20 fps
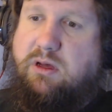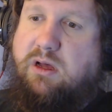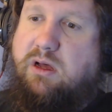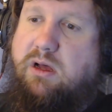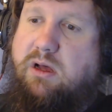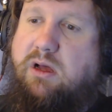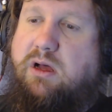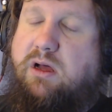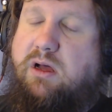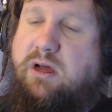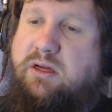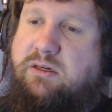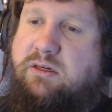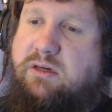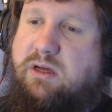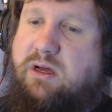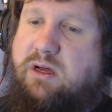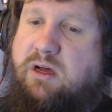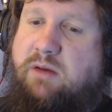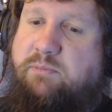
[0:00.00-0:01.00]
on
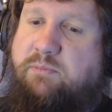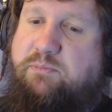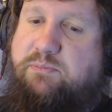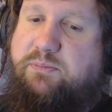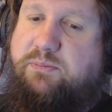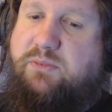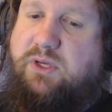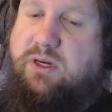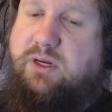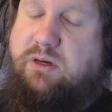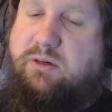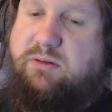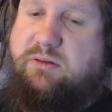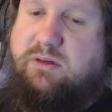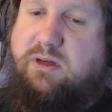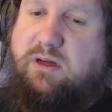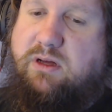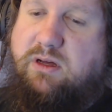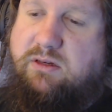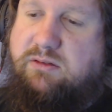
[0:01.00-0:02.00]
on you know
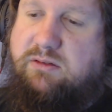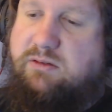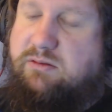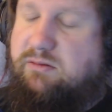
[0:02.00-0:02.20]
on